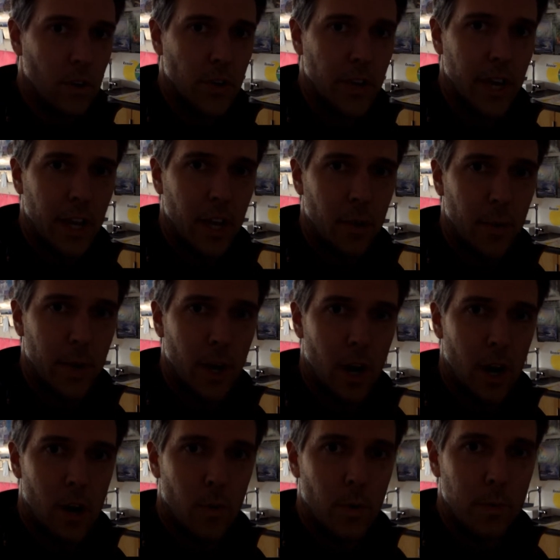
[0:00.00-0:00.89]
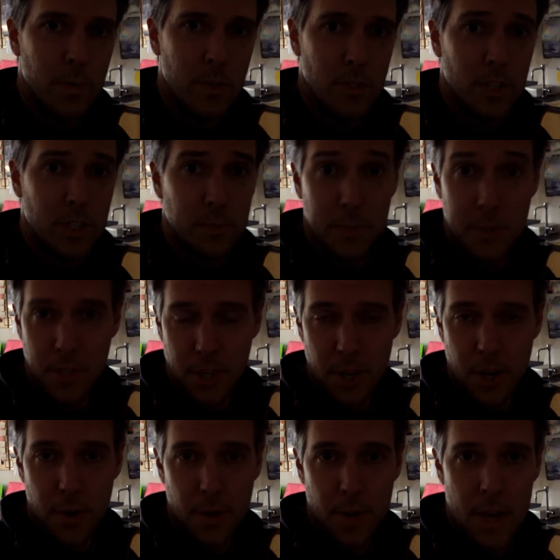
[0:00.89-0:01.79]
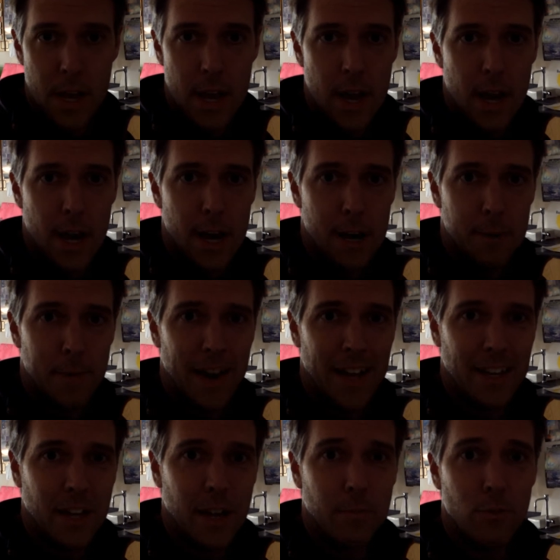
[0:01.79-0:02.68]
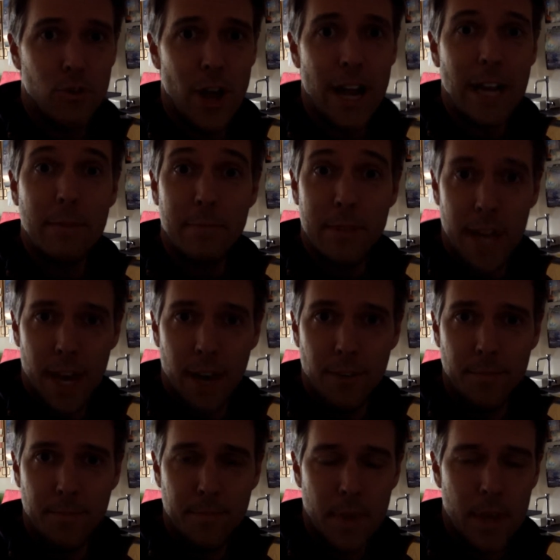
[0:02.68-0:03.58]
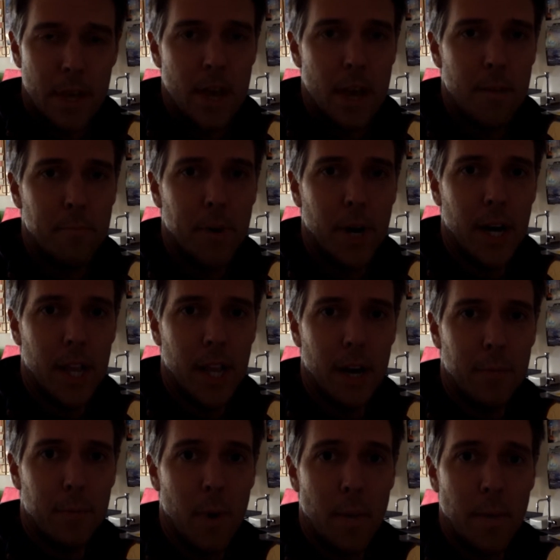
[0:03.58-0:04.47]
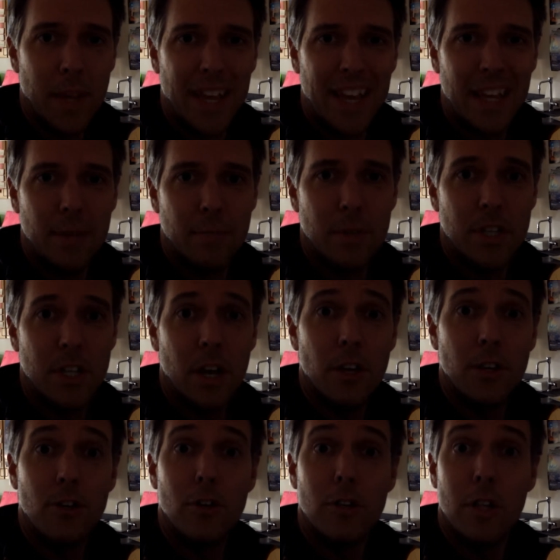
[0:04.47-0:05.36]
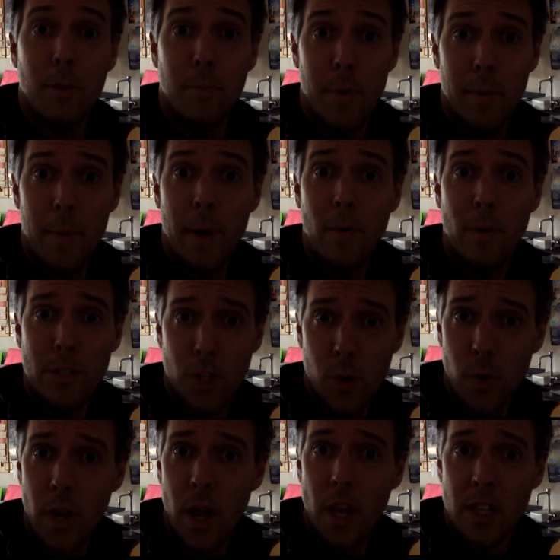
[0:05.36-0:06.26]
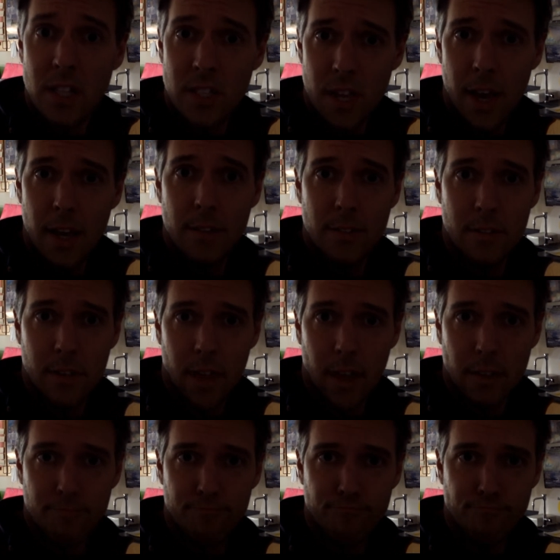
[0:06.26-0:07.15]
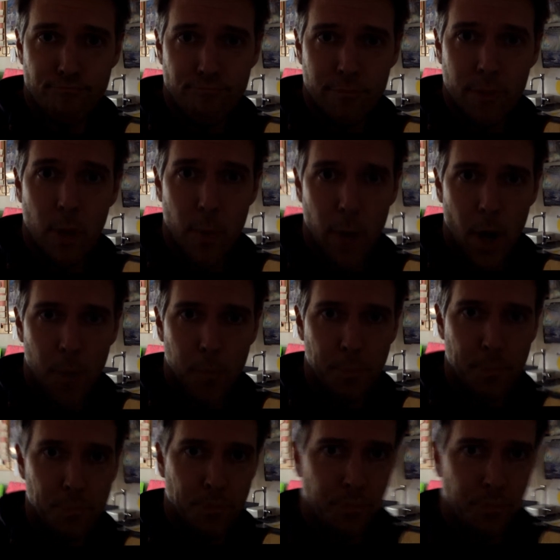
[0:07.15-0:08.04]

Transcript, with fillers: Okay, here we are with Mr. Esposito. Um, I had to come track him down, but um, I'm gonna get him to tell you a little bit about what's going on in science today. Here we go.